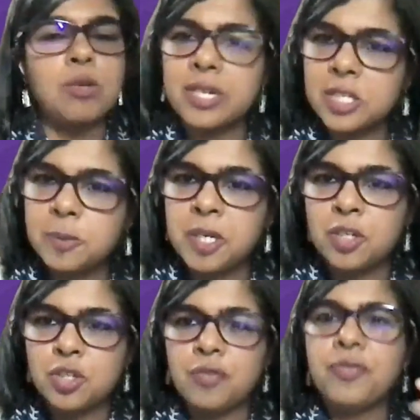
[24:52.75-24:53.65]
is their
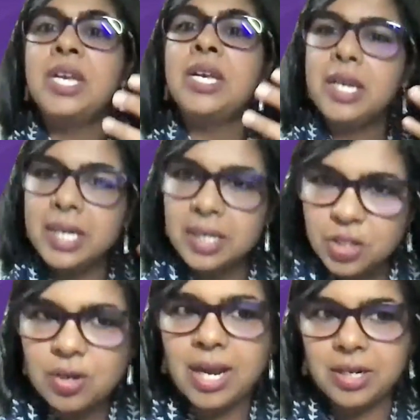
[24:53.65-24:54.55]
experience of
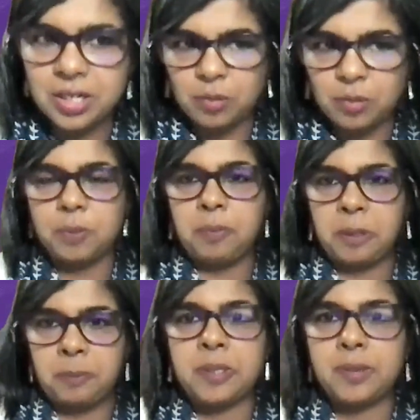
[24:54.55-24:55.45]
interacting with
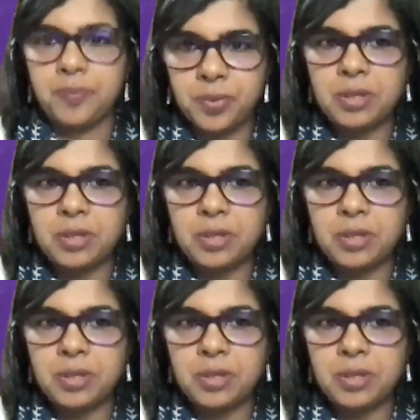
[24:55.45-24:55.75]
people,